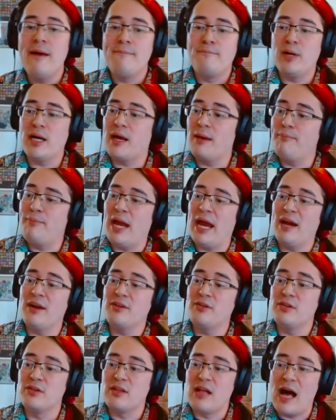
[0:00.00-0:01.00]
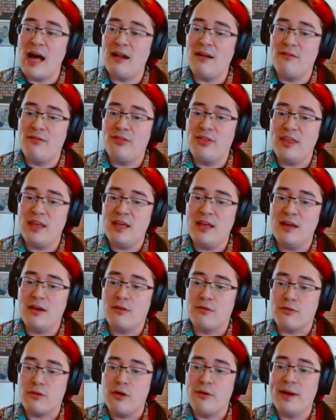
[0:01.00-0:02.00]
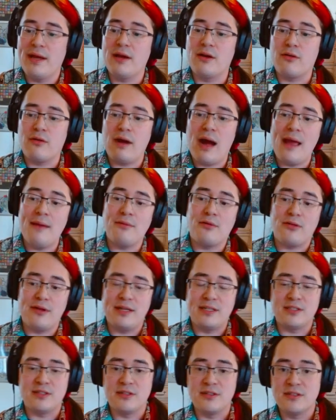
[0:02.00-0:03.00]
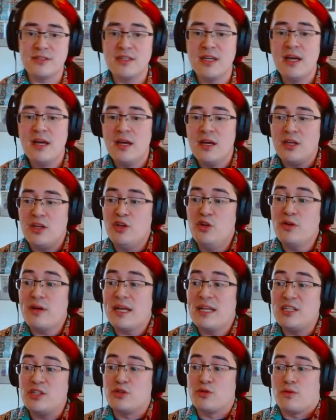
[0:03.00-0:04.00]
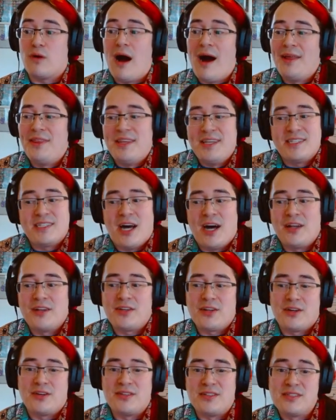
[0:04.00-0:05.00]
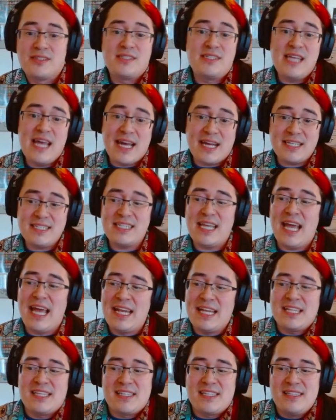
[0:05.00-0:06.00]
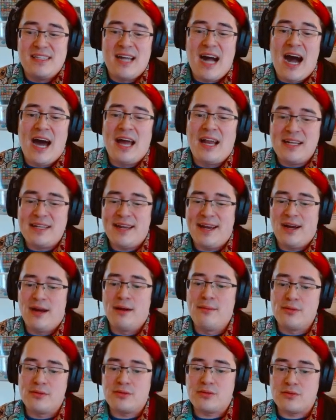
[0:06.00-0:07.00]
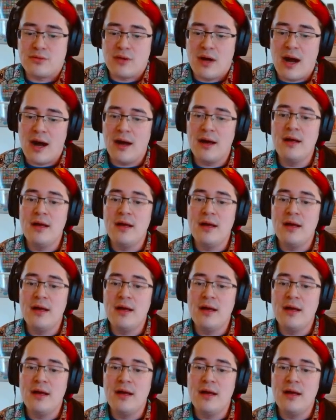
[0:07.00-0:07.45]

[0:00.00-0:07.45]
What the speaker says: But compared to a lot of the growing crime creatures, you can draw this on turn 6, and it's not a terrible draw.